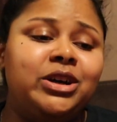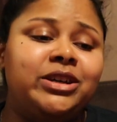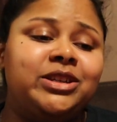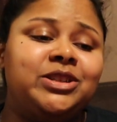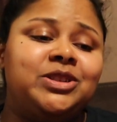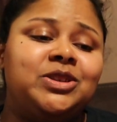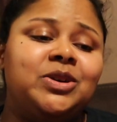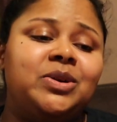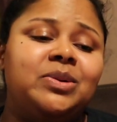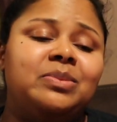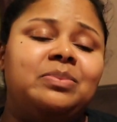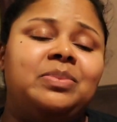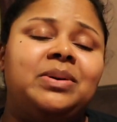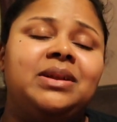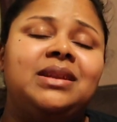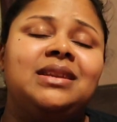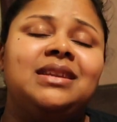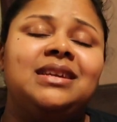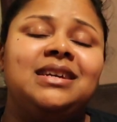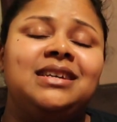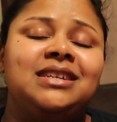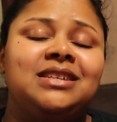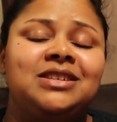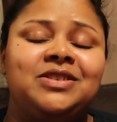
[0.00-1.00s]
So
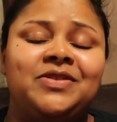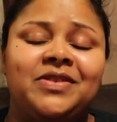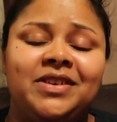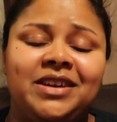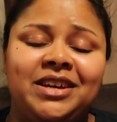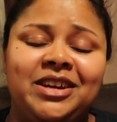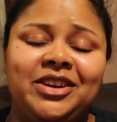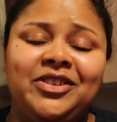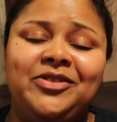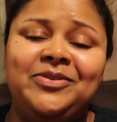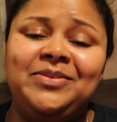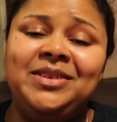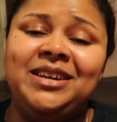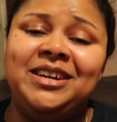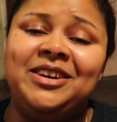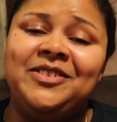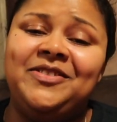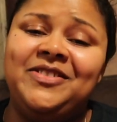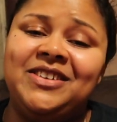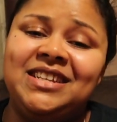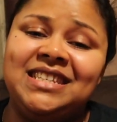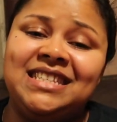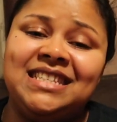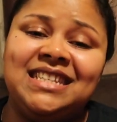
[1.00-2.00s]
please forgive me
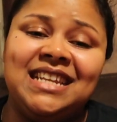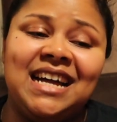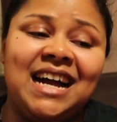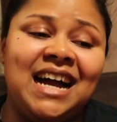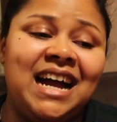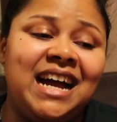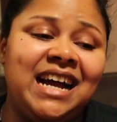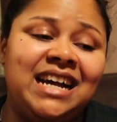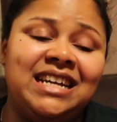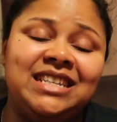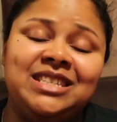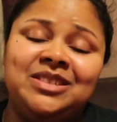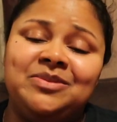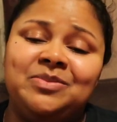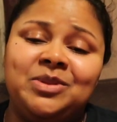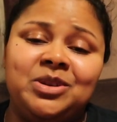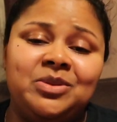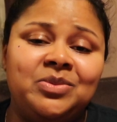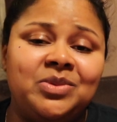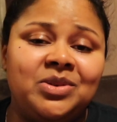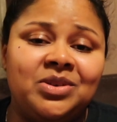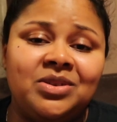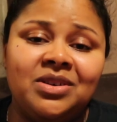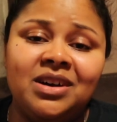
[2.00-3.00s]
if it's not as
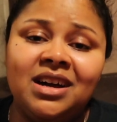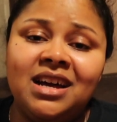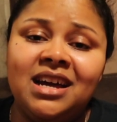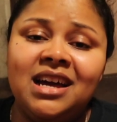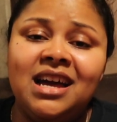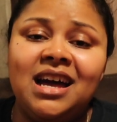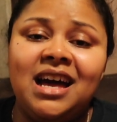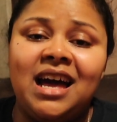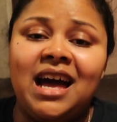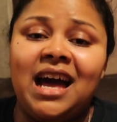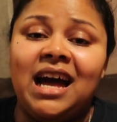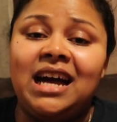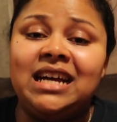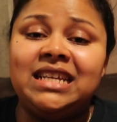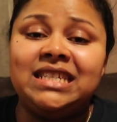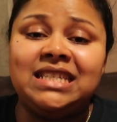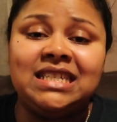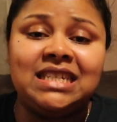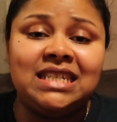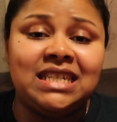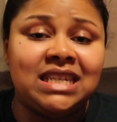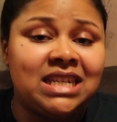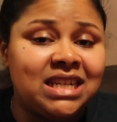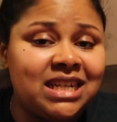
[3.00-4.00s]
minimal as
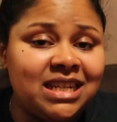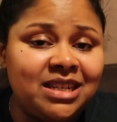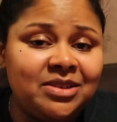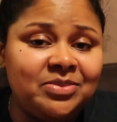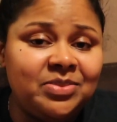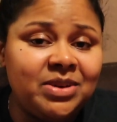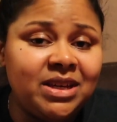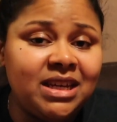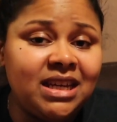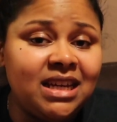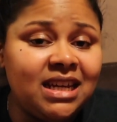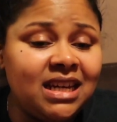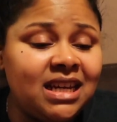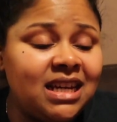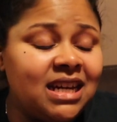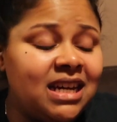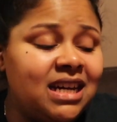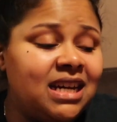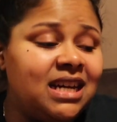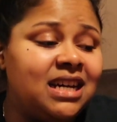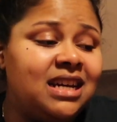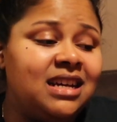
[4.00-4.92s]
it could be.